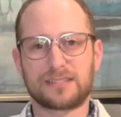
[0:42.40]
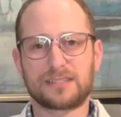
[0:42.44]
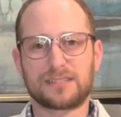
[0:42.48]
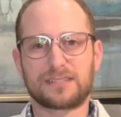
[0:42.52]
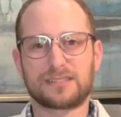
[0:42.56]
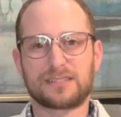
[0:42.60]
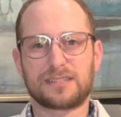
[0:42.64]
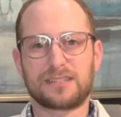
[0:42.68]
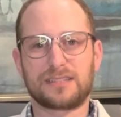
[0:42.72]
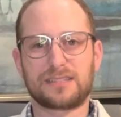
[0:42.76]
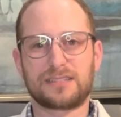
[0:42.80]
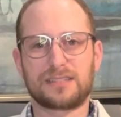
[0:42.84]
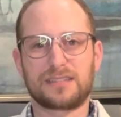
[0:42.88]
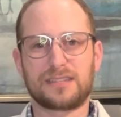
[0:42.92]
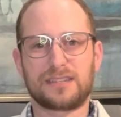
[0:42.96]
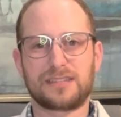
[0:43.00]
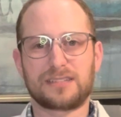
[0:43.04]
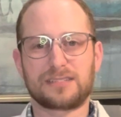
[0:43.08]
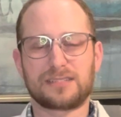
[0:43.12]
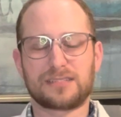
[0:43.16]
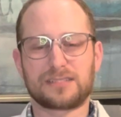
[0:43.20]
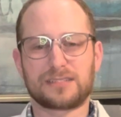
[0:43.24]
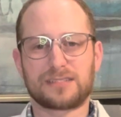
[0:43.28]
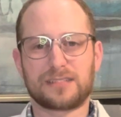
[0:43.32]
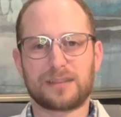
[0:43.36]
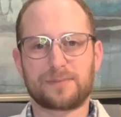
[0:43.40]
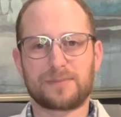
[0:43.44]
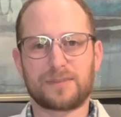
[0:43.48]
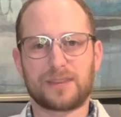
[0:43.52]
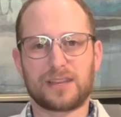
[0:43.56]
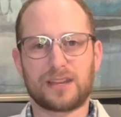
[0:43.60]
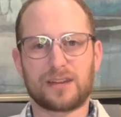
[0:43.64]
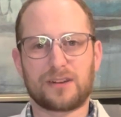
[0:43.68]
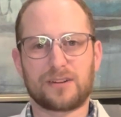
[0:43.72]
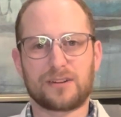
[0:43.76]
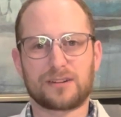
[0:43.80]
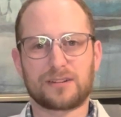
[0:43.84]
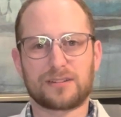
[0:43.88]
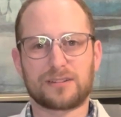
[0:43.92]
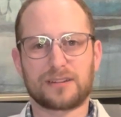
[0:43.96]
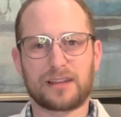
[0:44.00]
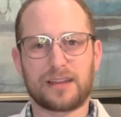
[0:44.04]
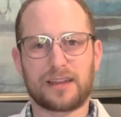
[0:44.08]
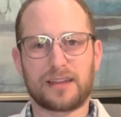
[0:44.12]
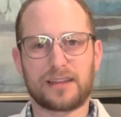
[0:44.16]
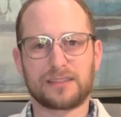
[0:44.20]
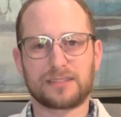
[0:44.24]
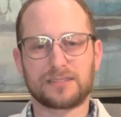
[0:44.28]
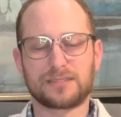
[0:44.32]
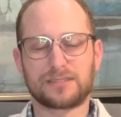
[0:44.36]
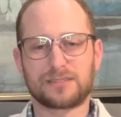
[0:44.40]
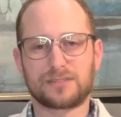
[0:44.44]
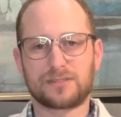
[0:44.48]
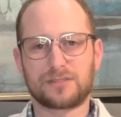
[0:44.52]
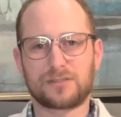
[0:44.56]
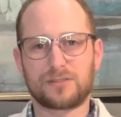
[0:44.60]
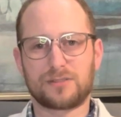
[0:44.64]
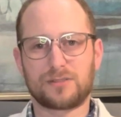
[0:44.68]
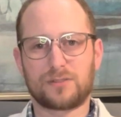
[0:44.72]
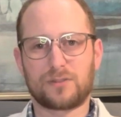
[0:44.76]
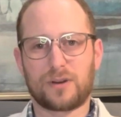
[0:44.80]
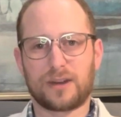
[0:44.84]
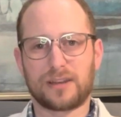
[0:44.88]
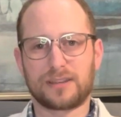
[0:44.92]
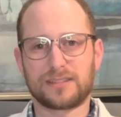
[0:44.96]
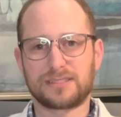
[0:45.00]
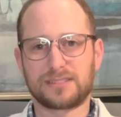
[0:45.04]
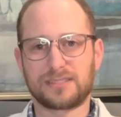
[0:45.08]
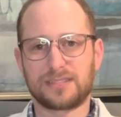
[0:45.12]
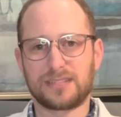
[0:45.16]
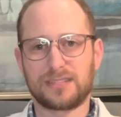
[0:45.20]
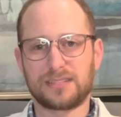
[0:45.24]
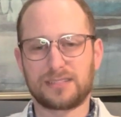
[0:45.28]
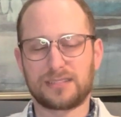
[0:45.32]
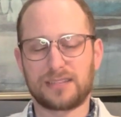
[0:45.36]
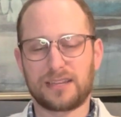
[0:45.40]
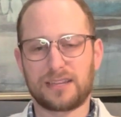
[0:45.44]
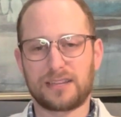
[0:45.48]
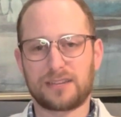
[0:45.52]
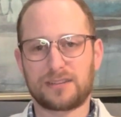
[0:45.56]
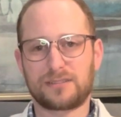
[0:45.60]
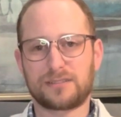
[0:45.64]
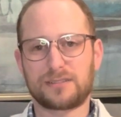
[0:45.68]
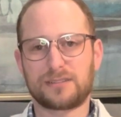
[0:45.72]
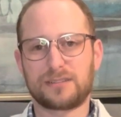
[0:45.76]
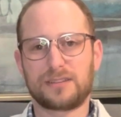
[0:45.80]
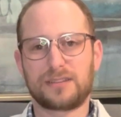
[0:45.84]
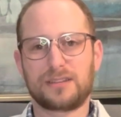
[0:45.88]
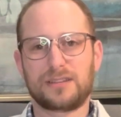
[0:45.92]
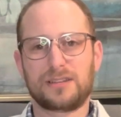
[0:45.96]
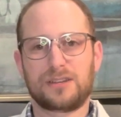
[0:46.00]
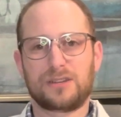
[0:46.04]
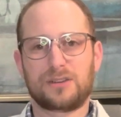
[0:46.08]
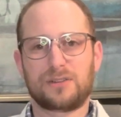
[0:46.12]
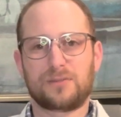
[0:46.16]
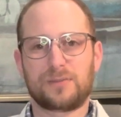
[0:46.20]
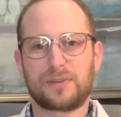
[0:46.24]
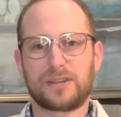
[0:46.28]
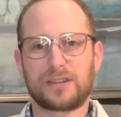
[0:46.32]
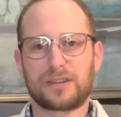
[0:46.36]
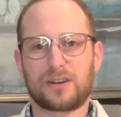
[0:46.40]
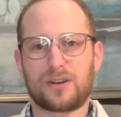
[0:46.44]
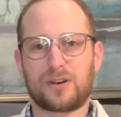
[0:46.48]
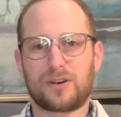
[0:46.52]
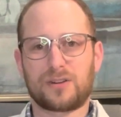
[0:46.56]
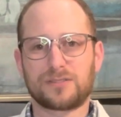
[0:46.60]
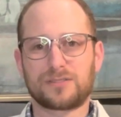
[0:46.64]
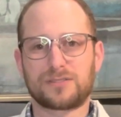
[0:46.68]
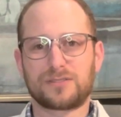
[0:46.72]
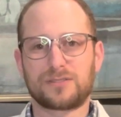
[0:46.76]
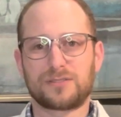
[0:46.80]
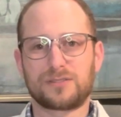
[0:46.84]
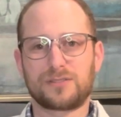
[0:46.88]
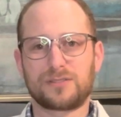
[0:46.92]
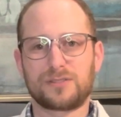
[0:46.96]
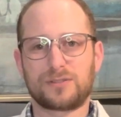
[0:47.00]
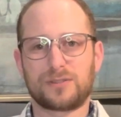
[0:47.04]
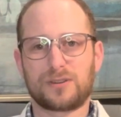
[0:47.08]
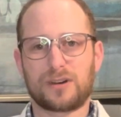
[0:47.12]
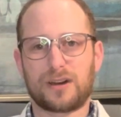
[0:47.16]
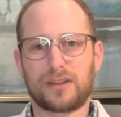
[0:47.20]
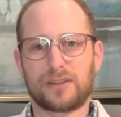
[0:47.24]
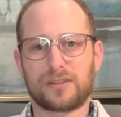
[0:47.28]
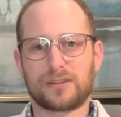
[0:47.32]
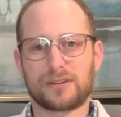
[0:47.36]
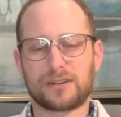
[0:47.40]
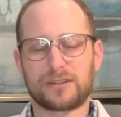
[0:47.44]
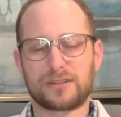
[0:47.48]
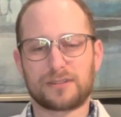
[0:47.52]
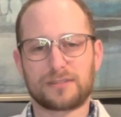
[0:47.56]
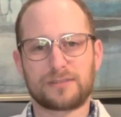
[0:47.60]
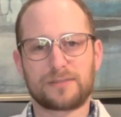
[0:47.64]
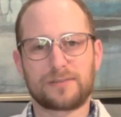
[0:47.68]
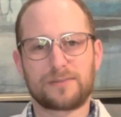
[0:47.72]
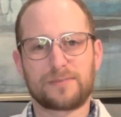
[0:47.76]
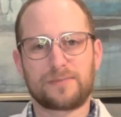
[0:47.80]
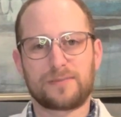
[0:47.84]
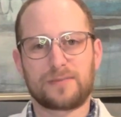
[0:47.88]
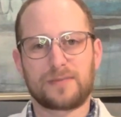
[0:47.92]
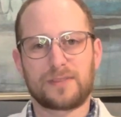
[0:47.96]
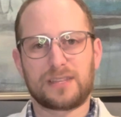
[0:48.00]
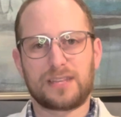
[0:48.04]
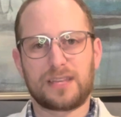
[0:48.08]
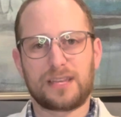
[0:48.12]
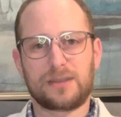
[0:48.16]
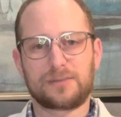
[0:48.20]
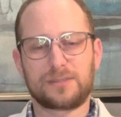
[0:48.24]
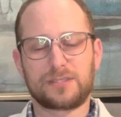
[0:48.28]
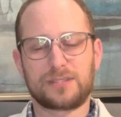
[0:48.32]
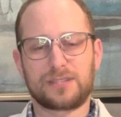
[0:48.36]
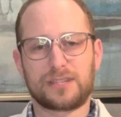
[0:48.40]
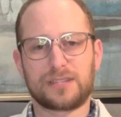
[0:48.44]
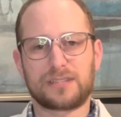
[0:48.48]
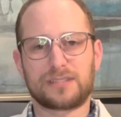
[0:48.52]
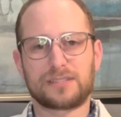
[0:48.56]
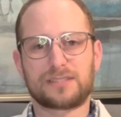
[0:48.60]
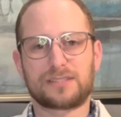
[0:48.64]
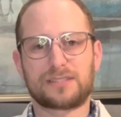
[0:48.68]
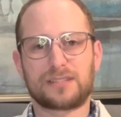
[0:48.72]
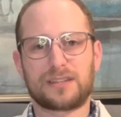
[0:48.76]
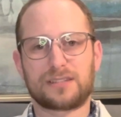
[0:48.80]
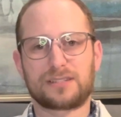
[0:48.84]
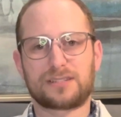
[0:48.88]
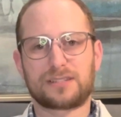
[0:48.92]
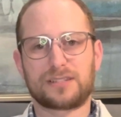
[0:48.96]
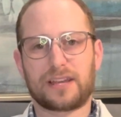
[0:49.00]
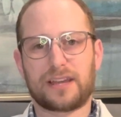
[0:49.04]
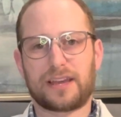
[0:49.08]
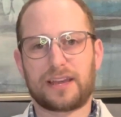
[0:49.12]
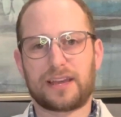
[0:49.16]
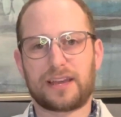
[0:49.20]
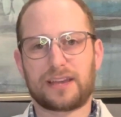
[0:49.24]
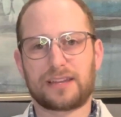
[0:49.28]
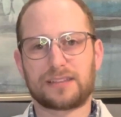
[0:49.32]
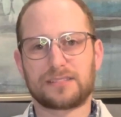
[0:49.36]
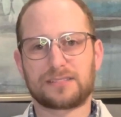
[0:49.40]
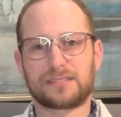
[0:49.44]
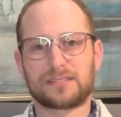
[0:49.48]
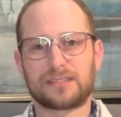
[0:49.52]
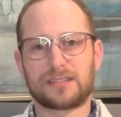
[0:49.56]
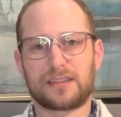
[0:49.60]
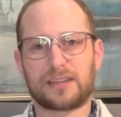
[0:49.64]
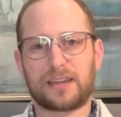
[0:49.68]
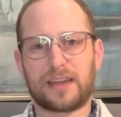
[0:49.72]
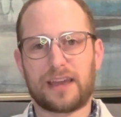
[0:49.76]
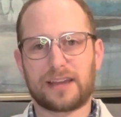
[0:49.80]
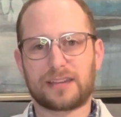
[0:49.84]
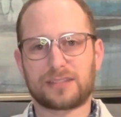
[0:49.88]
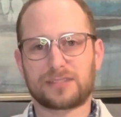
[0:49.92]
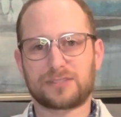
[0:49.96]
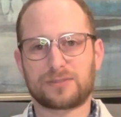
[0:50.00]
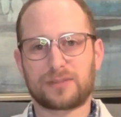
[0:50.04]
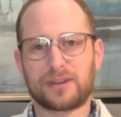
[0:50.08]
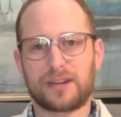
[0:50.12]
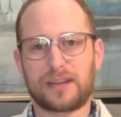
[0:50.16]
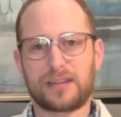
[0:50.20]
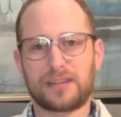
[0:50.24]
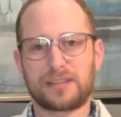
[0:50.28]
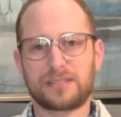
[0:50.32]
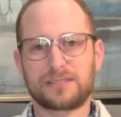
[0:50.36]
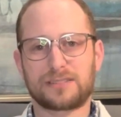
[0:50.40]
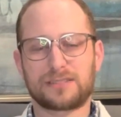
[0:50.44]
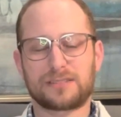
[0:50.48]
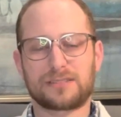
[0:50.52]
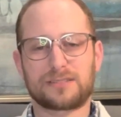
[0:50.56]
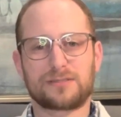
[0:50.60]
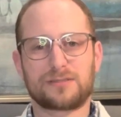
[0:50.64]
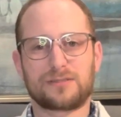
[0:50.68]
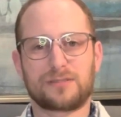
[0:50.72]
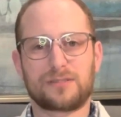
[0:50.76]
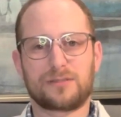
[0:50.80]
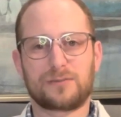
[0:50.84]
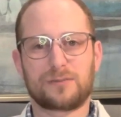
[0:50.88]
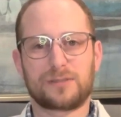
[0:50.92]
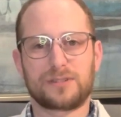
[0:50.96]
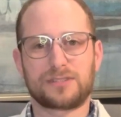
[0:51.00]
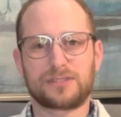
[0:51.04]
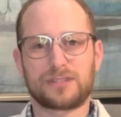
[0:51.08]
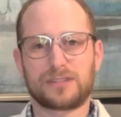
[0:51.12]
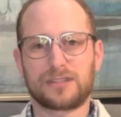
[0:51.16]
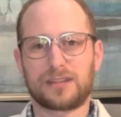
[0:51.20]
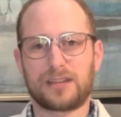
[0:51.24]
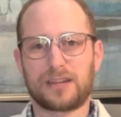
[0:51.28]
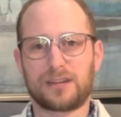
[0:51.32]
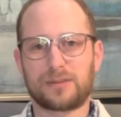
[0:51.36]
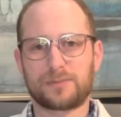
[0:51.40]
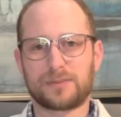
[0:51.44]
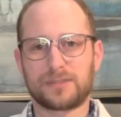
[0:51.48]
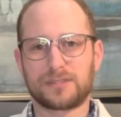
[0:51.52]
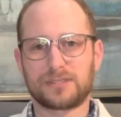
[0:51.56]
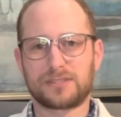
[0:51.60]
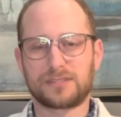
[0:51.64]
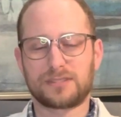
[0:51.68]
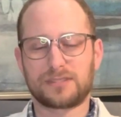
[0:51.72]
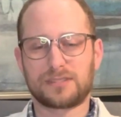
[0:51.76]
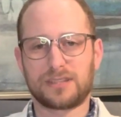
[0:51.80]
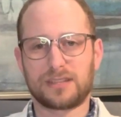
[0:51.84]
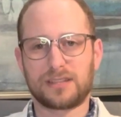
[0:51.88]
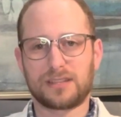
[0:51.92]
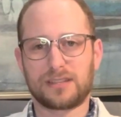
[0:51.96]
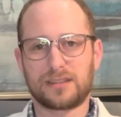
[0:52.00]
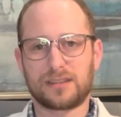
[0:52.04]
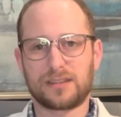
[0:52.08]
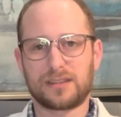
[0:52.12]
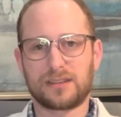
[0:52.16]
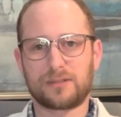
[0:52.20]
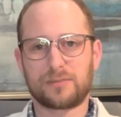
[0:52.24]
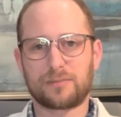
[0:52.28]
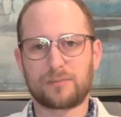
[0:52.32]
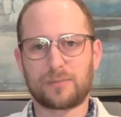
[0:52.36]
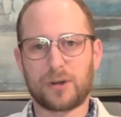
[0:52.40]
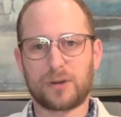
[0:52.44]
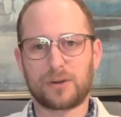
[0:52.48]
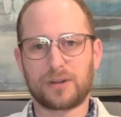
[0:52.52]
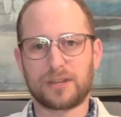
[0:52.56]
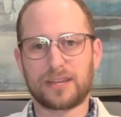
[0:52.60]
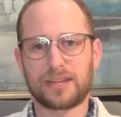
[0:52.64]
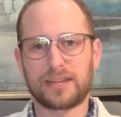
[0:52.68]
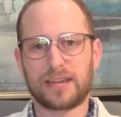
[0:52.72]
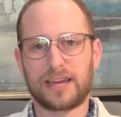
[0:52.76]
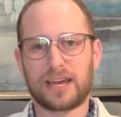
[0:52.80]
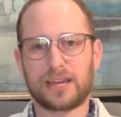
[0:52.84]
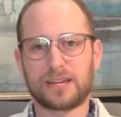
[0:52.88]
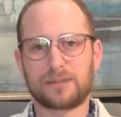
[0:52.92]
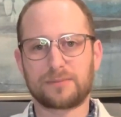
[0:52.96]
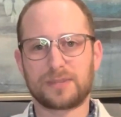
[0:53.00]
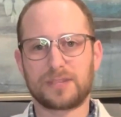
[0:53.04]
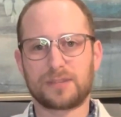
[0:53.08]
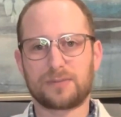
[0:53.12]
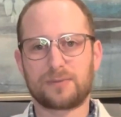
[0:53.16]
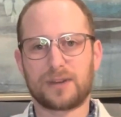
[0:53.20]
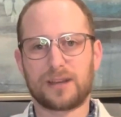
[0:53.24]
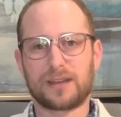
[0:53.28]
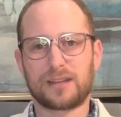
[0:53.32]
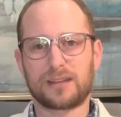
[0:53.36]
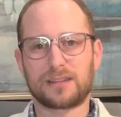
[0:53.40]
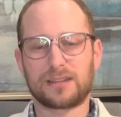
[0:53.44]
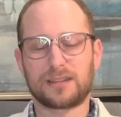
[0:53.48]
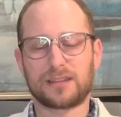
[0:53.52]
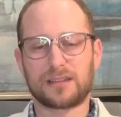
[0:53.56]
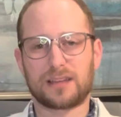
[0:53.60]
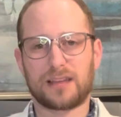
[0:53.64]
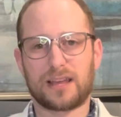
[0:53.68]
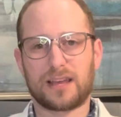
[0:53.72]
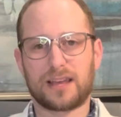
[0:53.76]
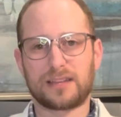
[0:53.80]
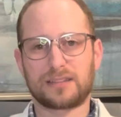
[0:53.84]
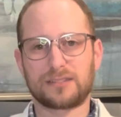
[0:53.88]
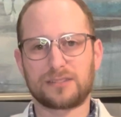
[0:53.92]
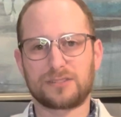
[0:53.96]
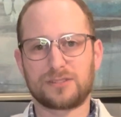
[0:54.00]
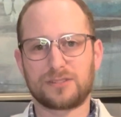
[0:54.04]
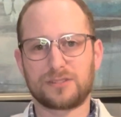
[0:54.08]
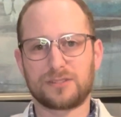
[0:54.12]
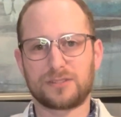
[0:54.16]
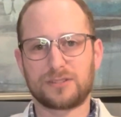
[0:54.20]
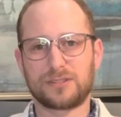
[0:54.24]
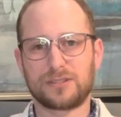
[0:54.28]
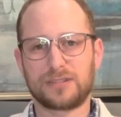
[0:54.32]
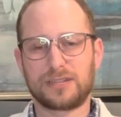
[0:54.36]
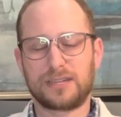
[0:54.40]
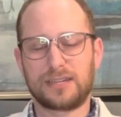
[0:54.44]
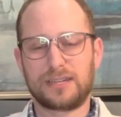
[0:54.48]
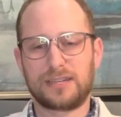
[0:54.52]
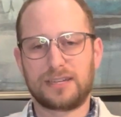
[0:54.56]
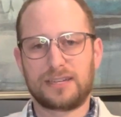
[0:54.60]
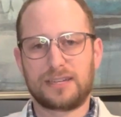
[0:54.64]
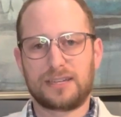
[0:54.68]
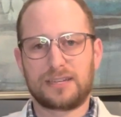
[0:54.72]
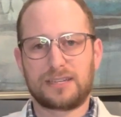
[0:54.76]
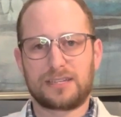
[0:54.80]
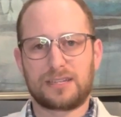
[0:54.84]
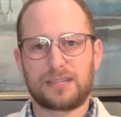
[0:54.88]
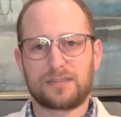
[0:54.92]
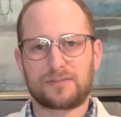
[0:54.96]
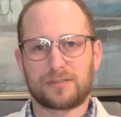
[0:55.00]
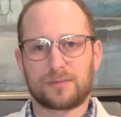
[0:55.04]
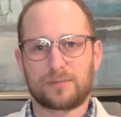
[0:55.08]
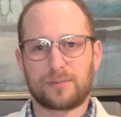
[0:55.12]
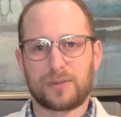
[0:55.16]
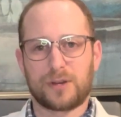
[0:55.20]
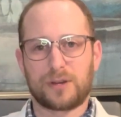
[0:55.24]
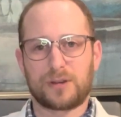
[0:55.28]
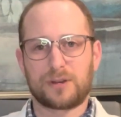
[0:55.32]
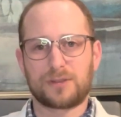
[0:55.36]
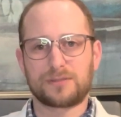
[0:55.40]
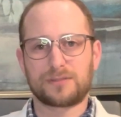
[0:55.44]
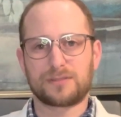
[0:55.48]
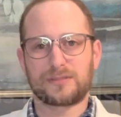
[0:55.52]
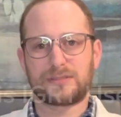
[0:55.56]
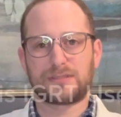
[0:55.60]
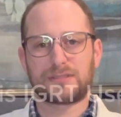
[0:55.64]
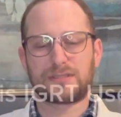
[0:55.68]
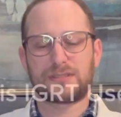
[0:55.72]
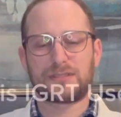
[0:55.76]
CTs, except they aren't as quite as detailed. We can also do other imaging such as uh, x-rays, which can help us see the bony anatomy well and align to different bones.